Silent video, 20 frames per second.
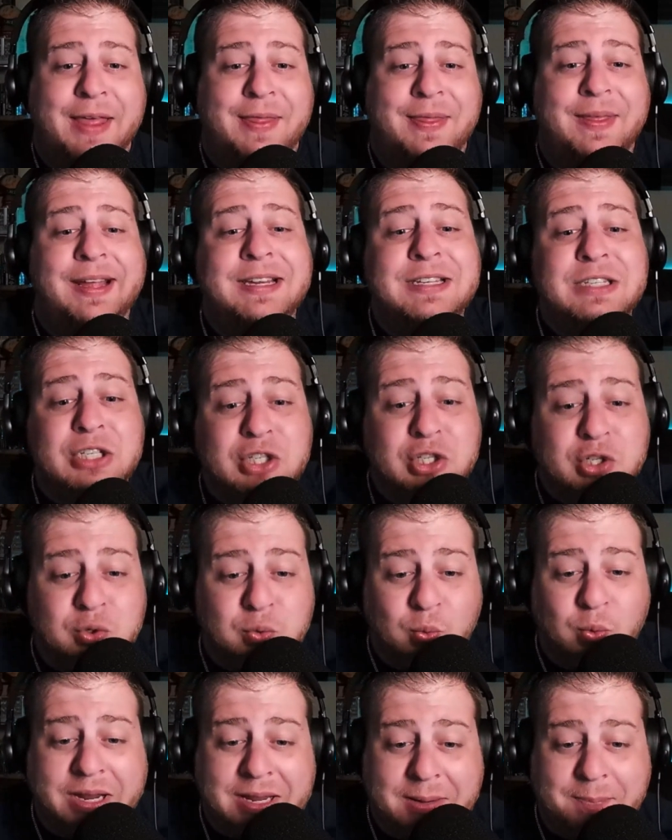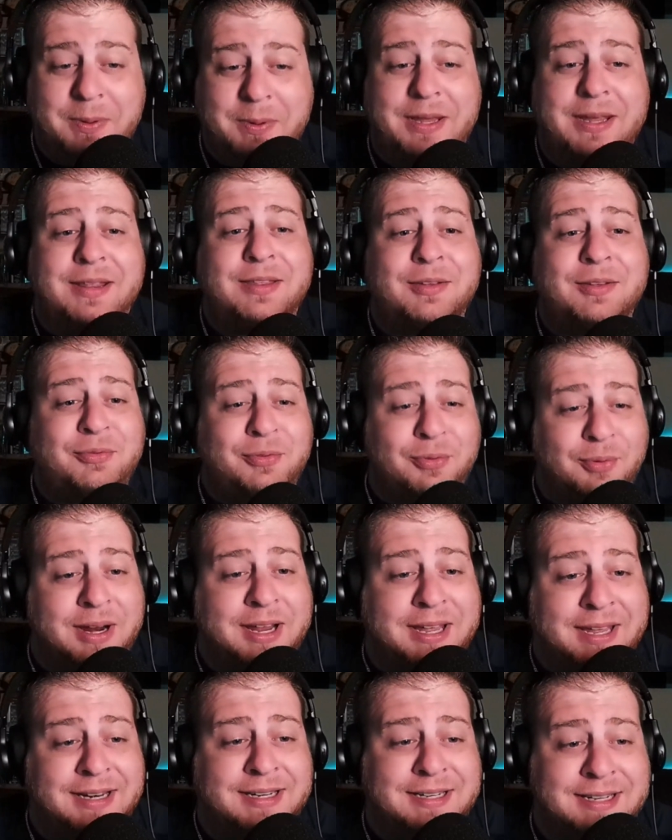And then sweeping the
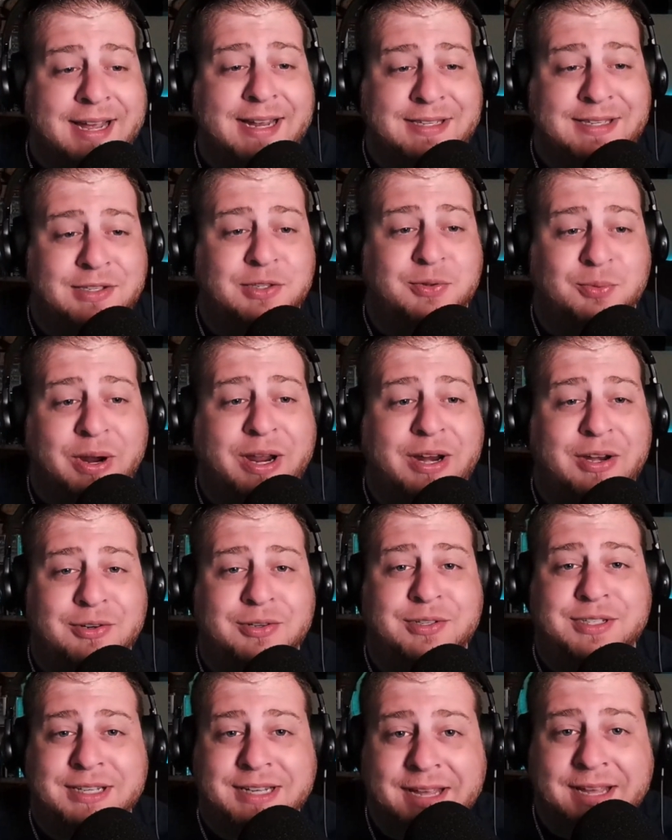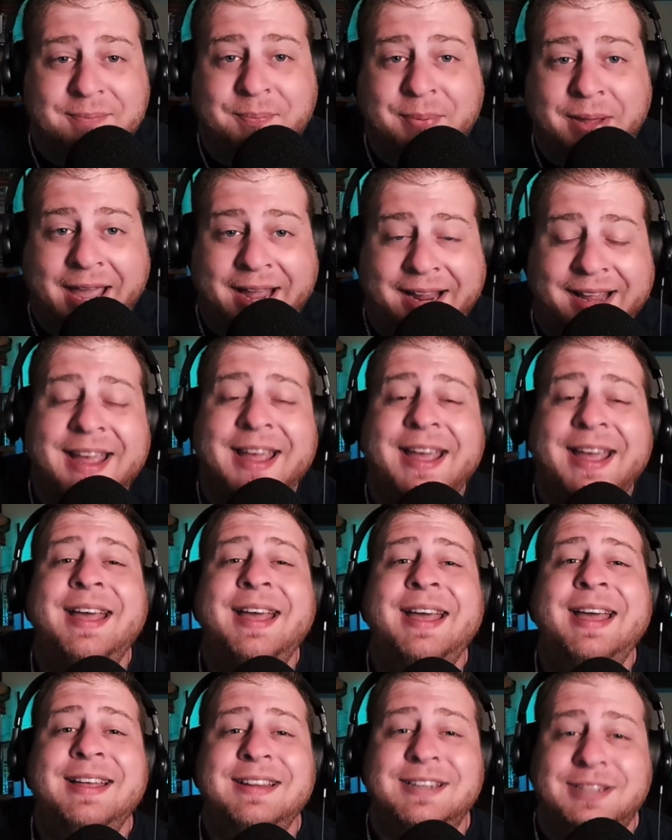freaking Texas Rangers to get back
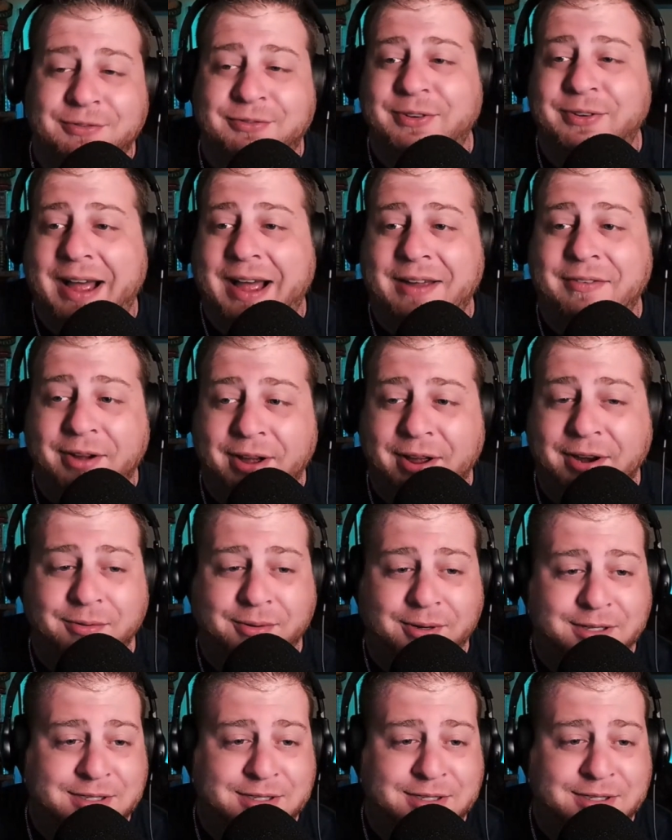to 500.